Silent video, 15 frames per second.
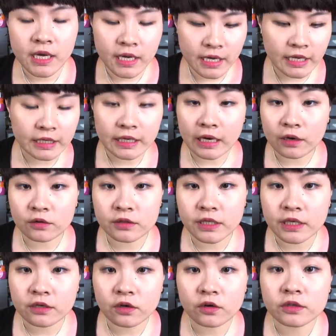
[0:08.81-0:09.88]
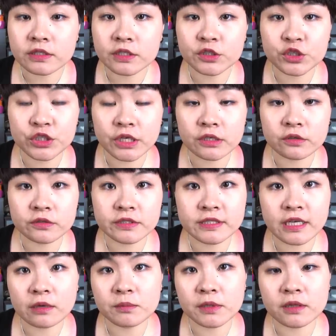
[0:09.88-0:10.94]
and I'll link all their channels
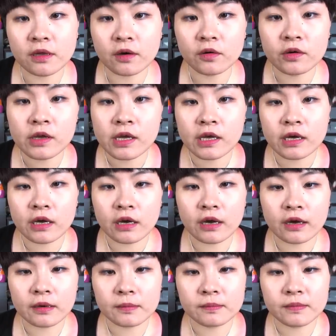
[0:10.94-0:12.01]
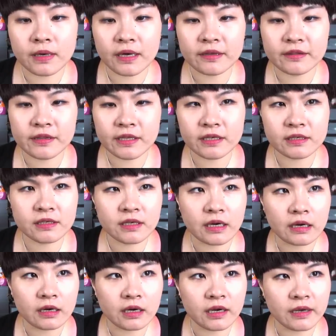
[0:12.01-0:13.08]
down below. Um, I think
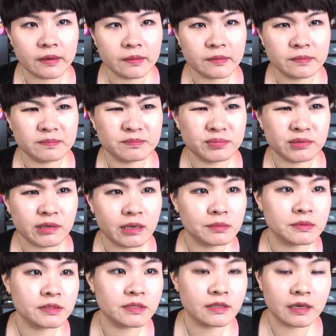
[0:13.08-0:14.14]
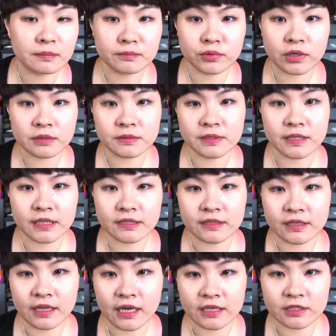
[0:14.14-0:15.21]
I probably, I'm probably like
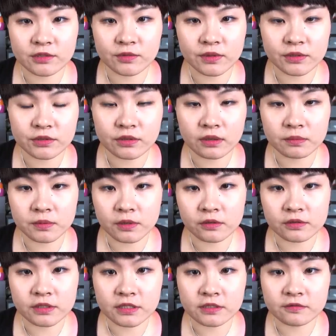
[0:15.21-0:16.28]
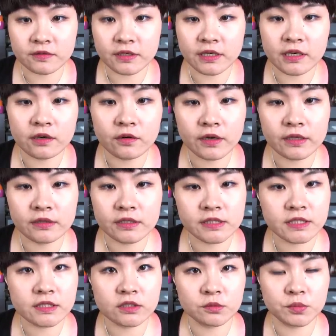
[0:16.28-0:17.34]
the last one to upload this video, and
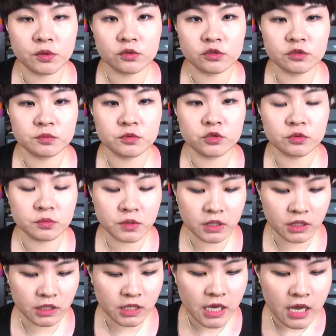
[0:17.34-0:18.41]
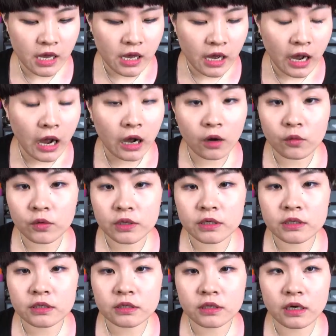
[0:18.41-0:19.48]
this is supposed to be
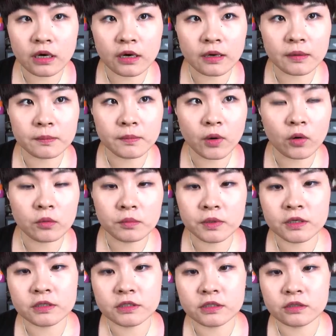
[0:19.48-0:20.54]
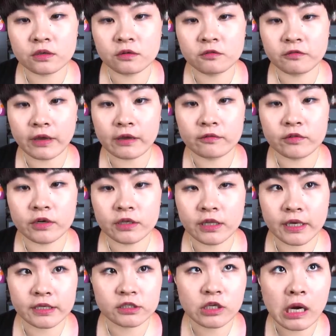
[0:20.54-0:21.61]
our um, own personal favorite,
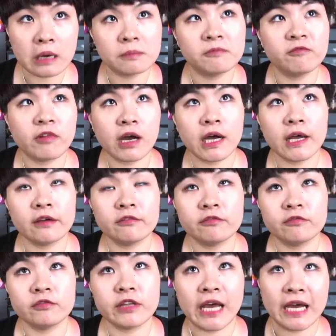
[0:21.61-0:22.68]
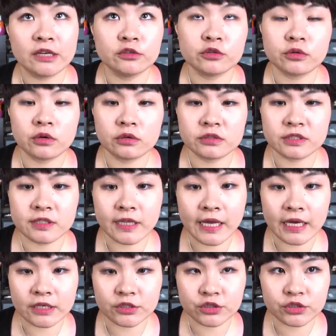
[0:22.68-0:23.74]
like top five natural
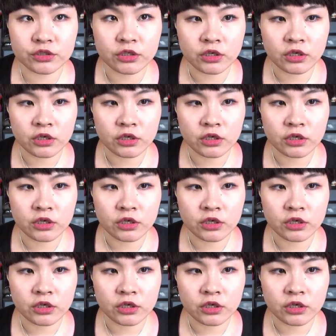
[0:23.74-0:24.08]
slash